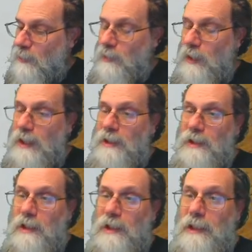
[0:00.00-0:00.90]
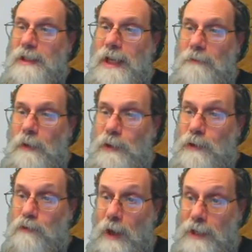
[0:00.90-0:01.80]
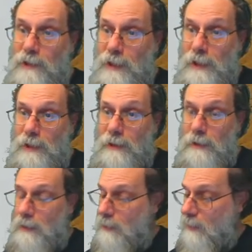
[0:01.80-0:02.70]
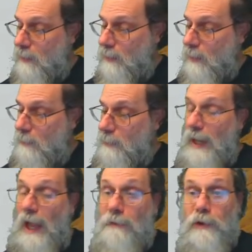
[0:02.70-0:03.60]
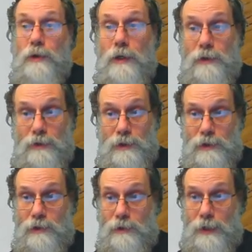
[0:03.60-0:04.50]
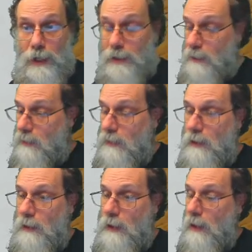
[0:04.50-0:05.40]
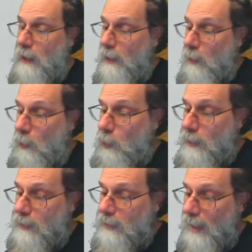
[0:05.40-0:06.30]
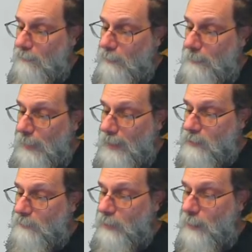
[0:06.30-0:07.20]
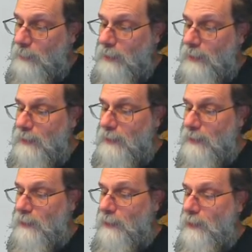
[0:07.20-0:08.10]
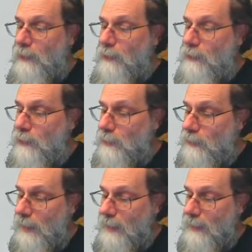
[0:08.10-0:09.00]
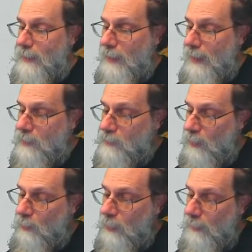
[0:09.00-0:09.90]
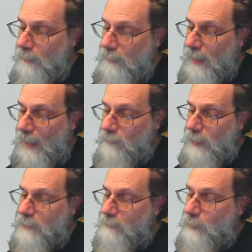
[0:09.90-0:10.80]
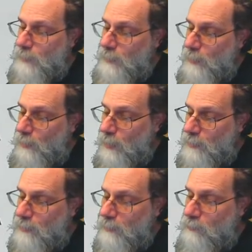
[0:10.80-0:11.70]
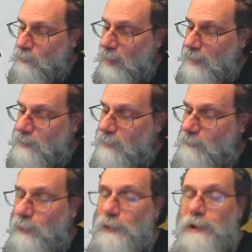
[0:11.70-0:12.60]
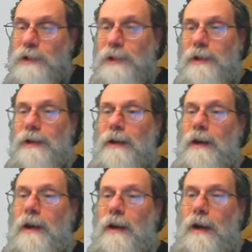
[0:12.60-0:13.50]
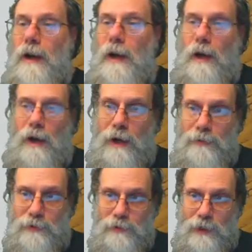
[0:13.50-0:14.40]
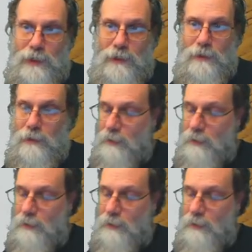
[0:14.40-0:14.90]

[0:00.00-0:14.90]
the, trans the gate voltage rising, but haven't turned on the transistor yet, we have capacitive coupling to the drain. And so that rising voltage here causes a rising voltage on the drain,